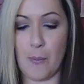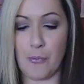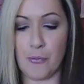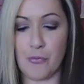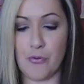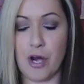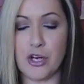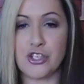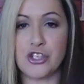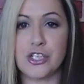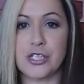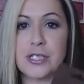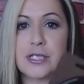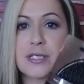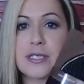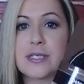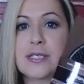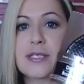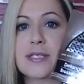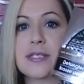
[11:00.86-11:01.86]

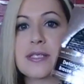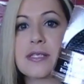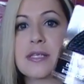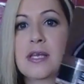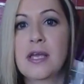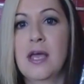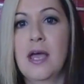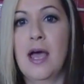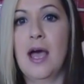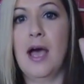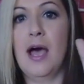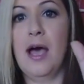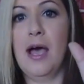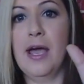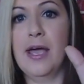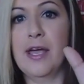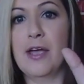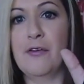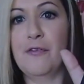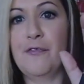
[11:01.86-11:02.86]
brushes.
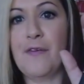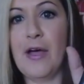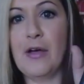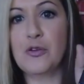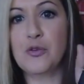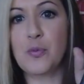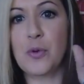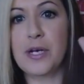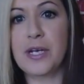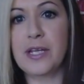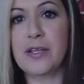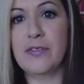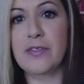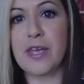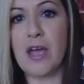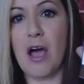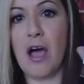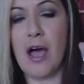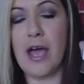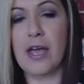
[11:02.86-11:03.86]
I found one in
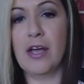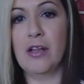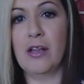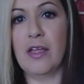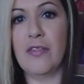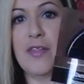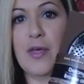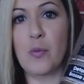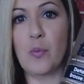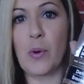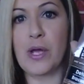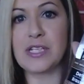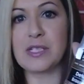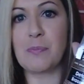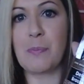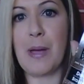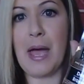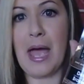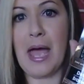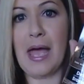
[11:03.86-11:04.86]
the aisle and then
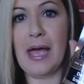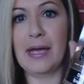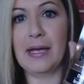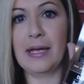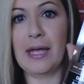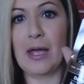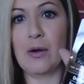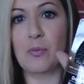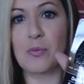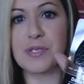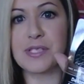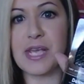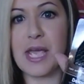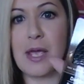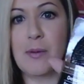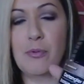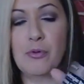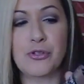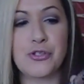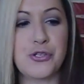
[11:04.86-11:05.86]
went back and was
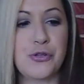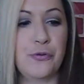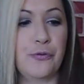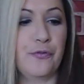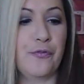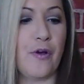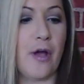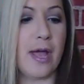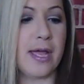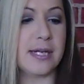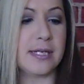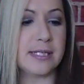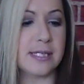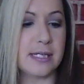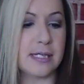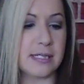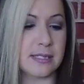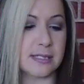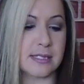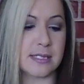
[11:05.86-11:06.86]
able to find
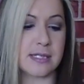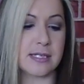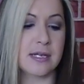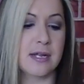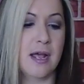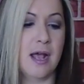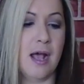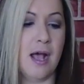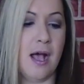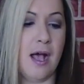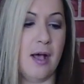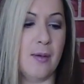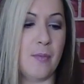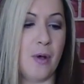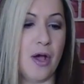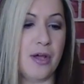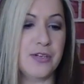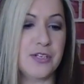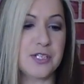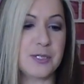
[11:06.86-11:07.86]
it
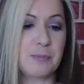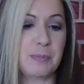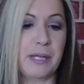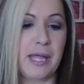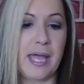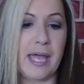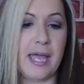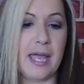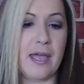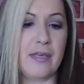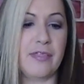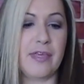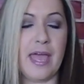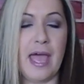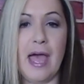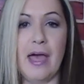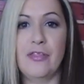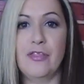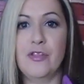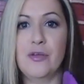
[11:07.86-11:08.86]
on display. They
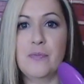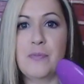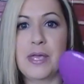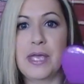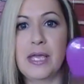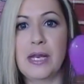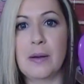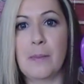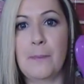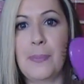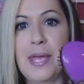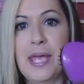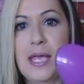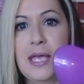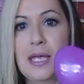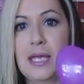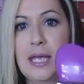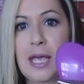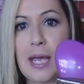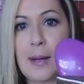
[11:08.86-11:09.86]
had them in
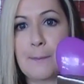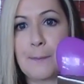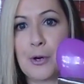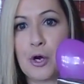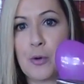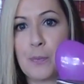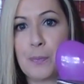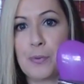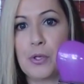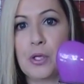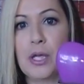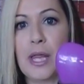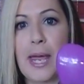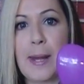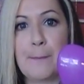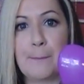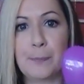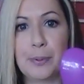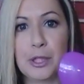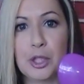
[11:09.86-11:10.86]
pink and purple
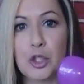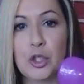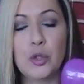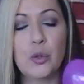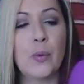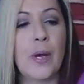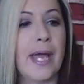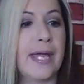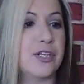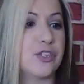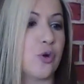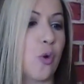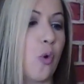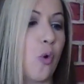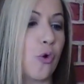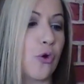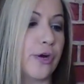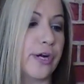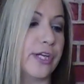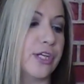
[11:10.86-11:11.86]
and blue and
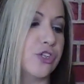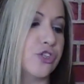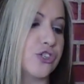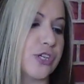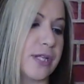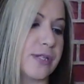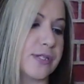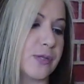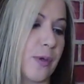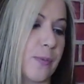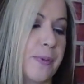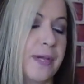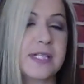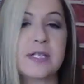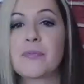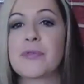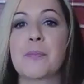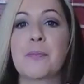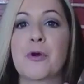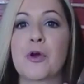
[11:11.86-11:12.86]
orange, and so I picked
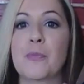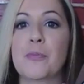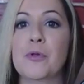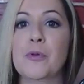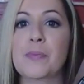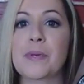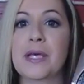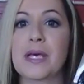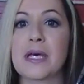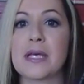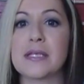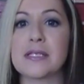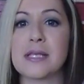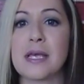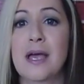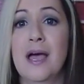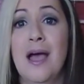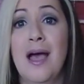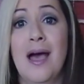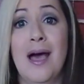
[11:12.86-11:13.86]
up the purple because
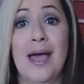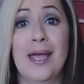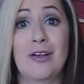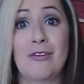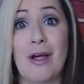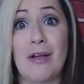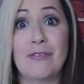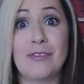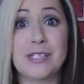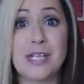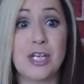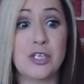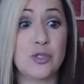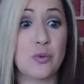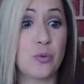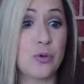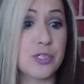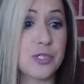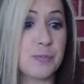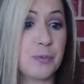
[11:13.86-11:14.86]
I gravitate
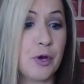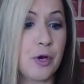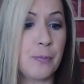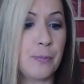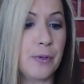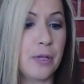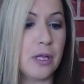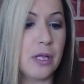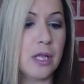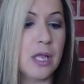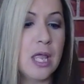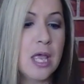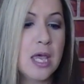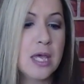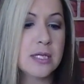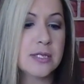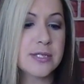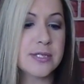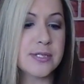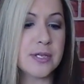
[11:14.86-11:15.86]
towards purple.
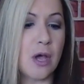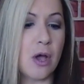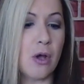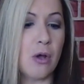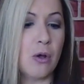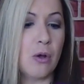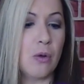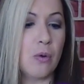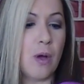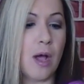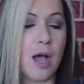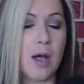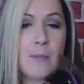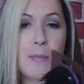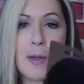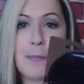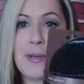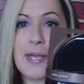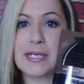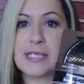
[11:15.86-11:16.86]
So
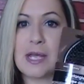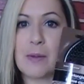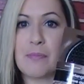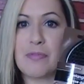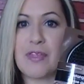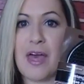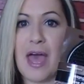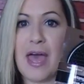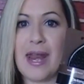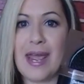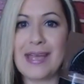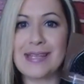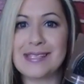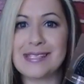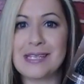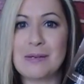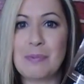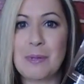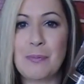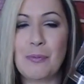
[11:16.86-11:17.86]
I picked up that. I had
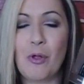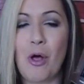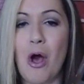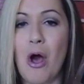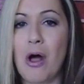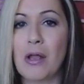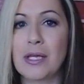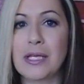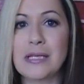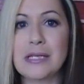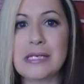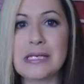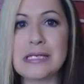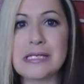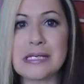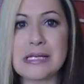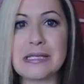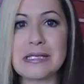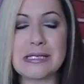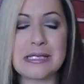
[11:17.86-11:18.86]
seen people hauling
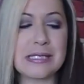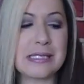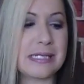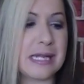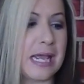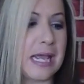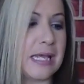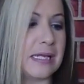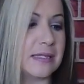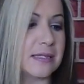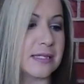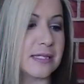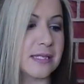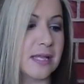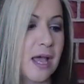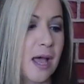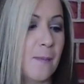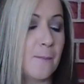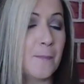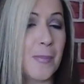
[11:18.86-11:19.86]
these in the States
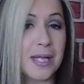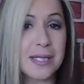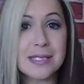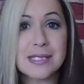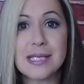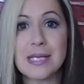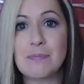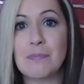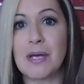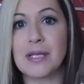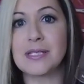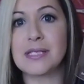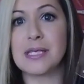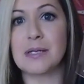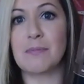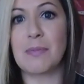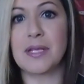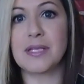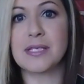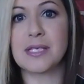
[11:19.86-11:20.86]
months and months
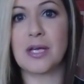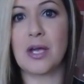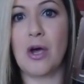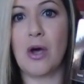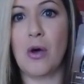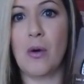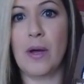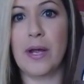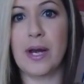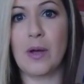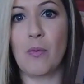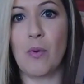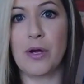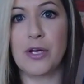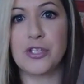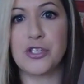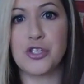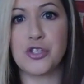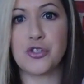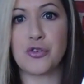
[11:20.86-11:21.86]
and months ago, and I
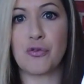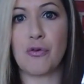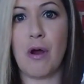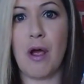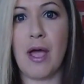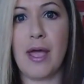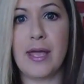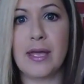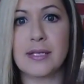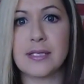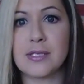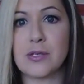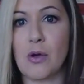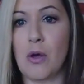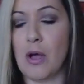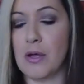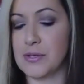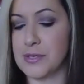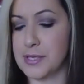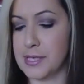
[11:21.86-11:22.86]
wanted to try it, so
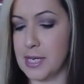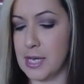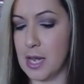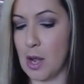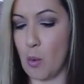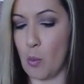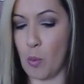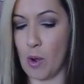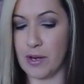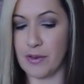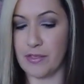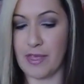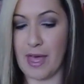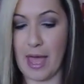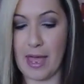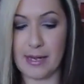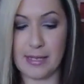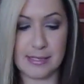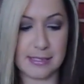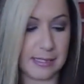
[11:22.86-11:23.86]
I'll see what
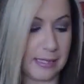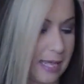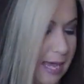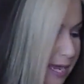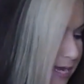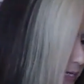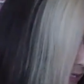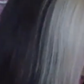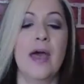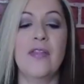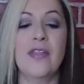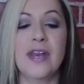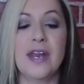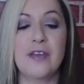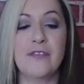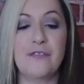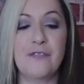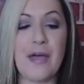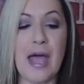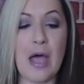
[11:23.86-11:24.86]
that is like. And then
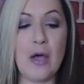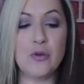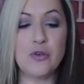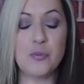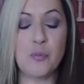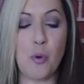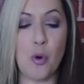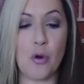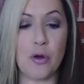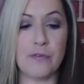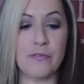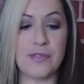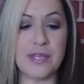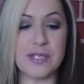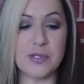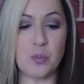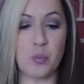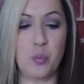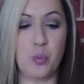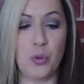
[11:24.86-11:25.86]
I found more of
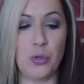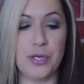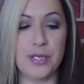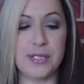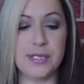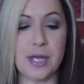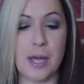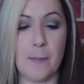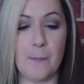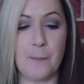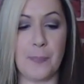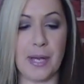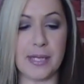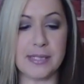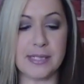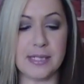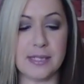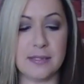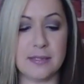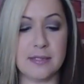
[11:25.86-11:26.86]
these wood
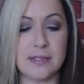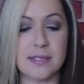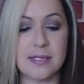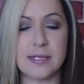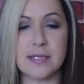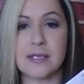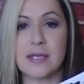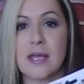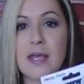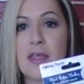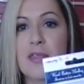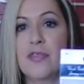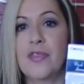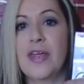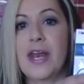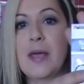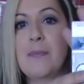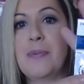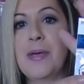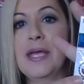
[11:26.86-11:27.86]
buttons
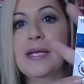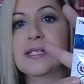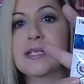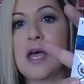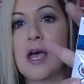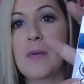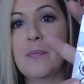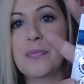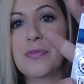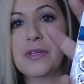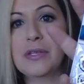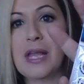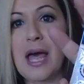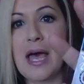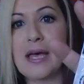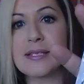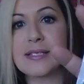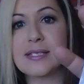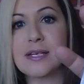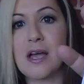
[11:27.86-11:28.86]
that I picked up the
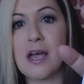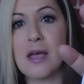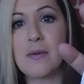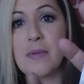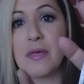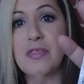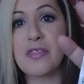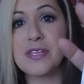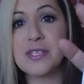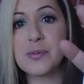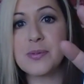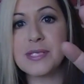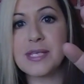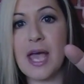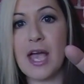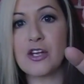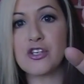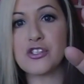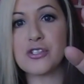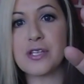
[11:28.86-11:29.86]
last time. This was
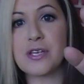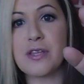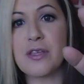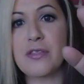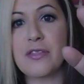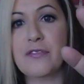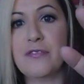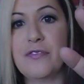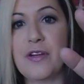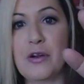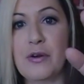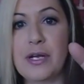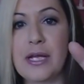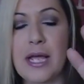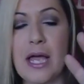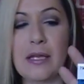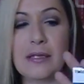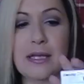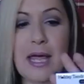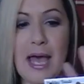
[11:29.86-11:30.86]
actually the
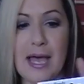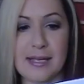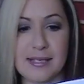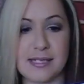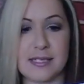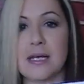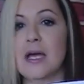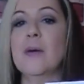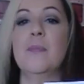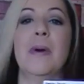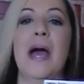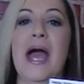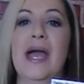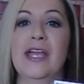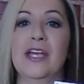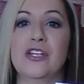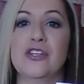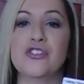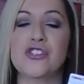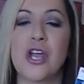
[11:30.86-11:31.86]
very last
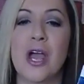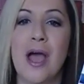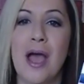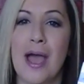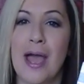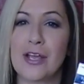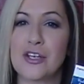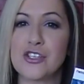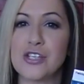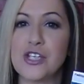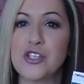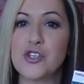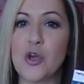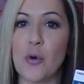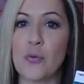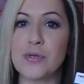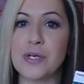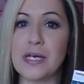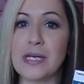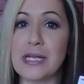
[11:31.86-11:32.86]
package. I actually
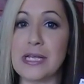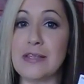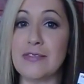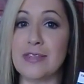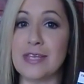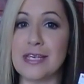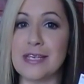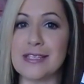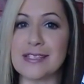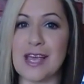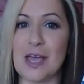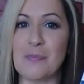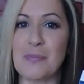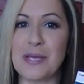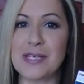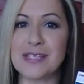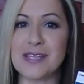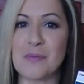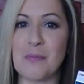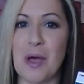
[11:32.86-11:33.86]
don't need these. I
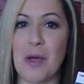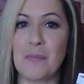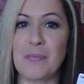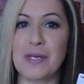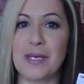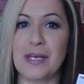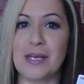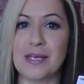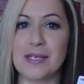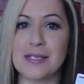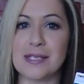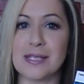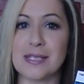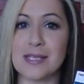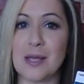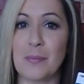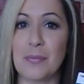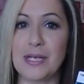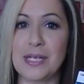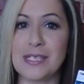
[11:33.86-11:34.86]
picked them up because
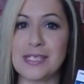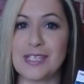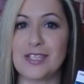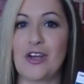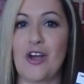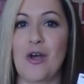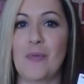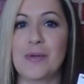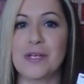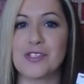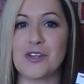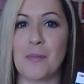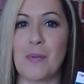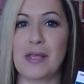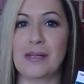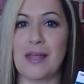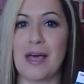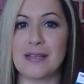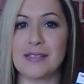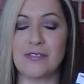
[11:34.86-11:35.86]
somebody did comment on
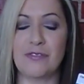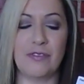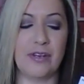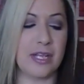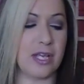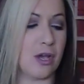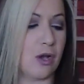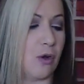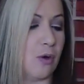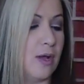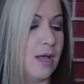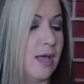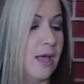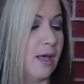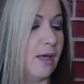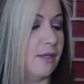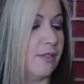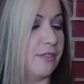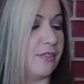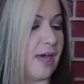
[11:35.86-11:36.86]
my last video
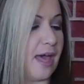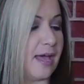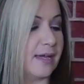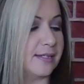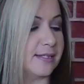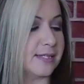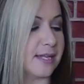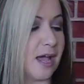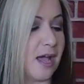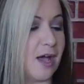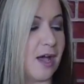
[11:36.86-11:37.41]
that